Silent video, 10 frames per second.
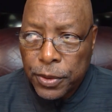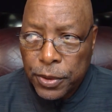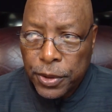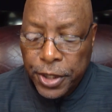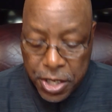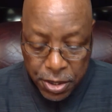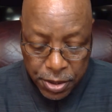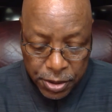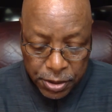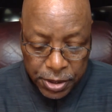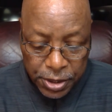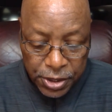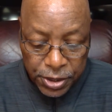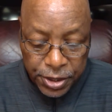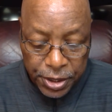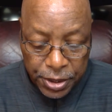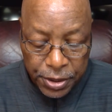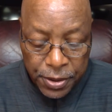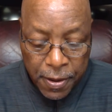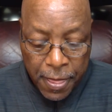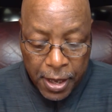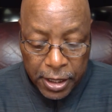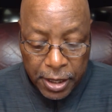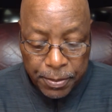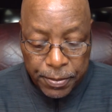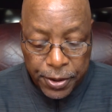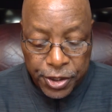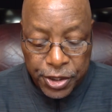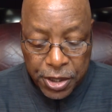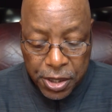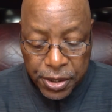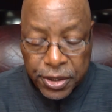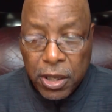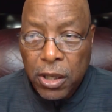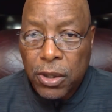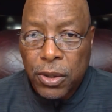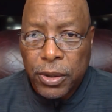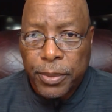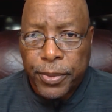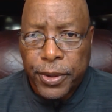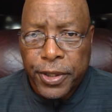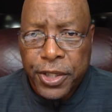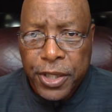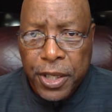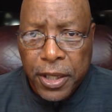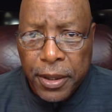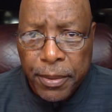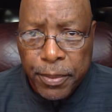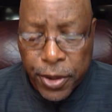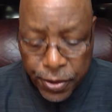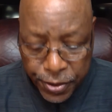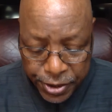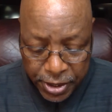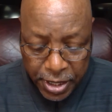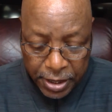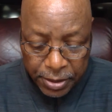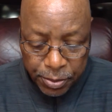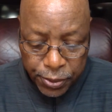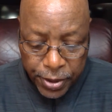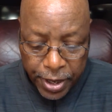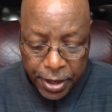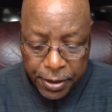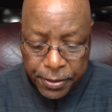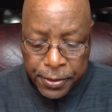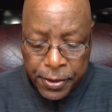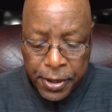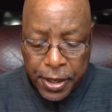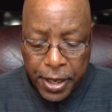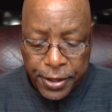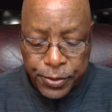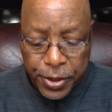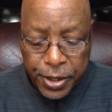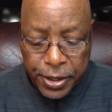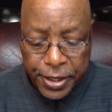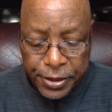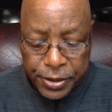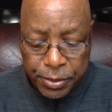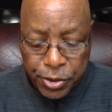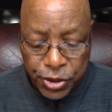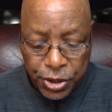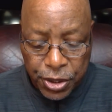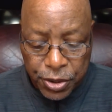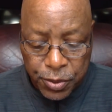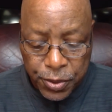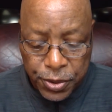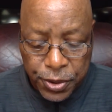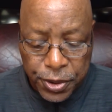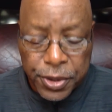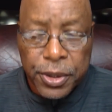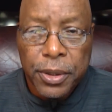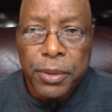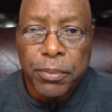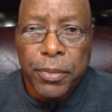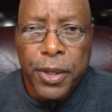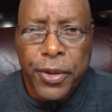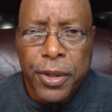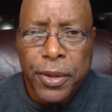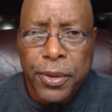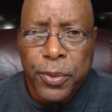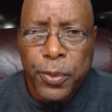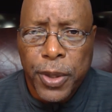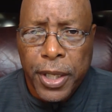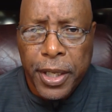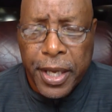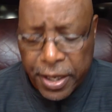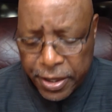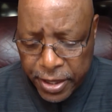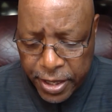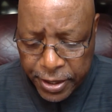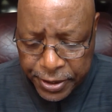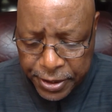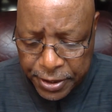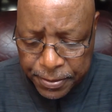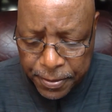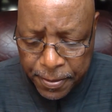Lanier. Keep Brother Charles Hall and Brother Charlie Burris in prayer, as well as Michelle Woods, Mother Willie Ellison,